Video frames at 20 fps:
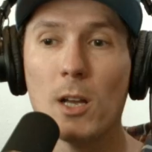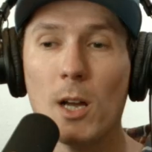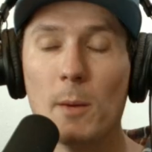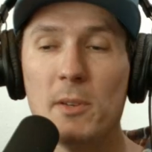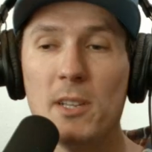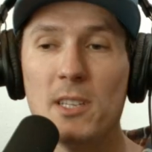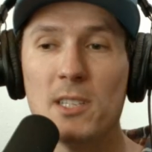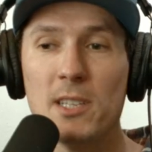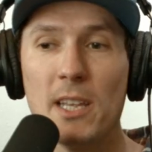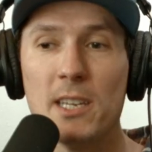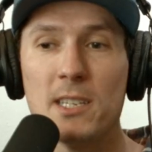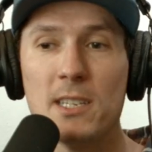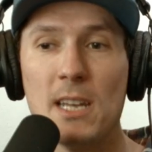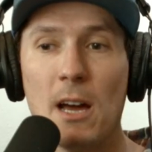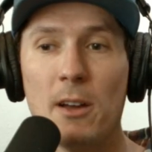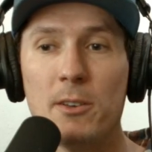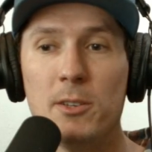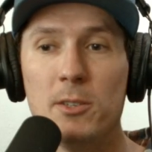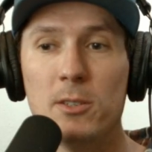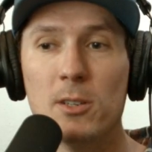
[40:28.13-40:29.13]
up to these ladies now
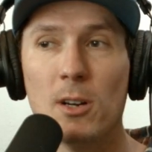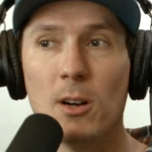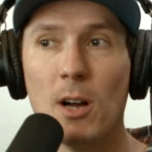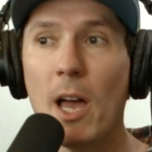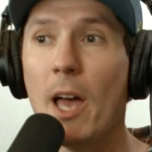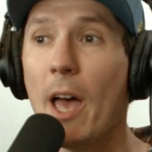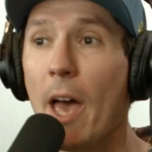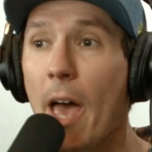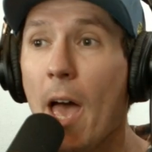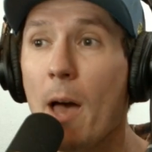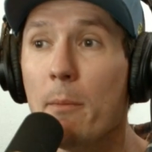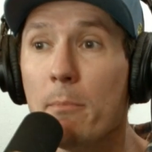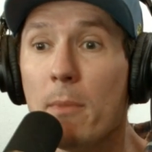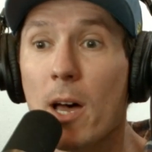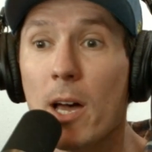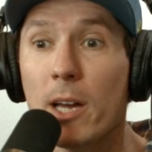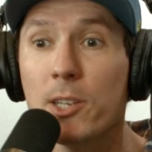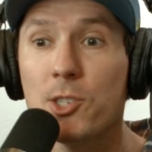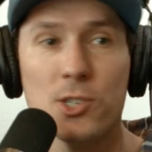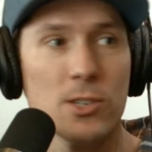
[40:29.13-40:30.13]
and you go, how
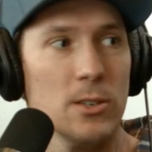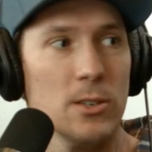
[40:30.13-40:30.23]
much?